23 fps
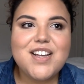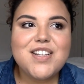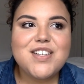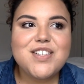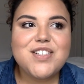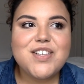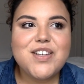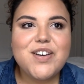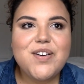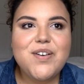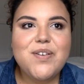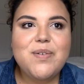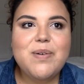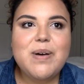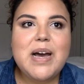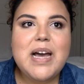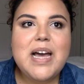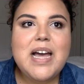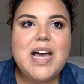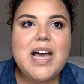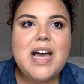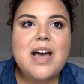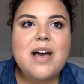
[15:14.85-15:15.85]
So
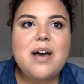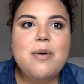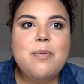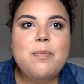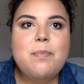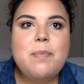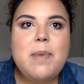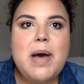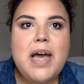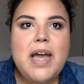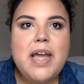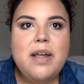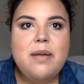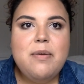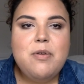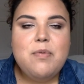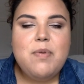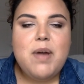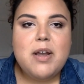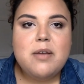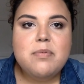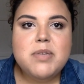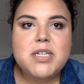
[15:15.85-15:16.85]
my
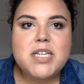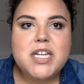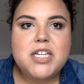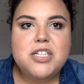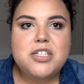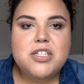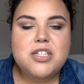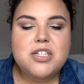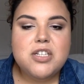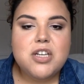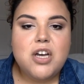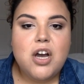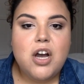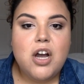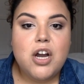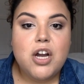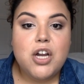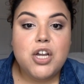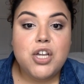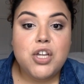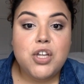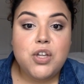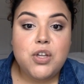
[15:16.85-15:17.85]
recommendations
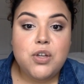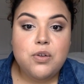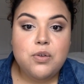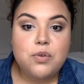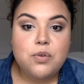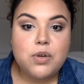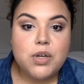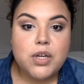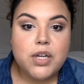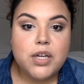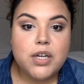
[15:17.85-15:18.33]
are you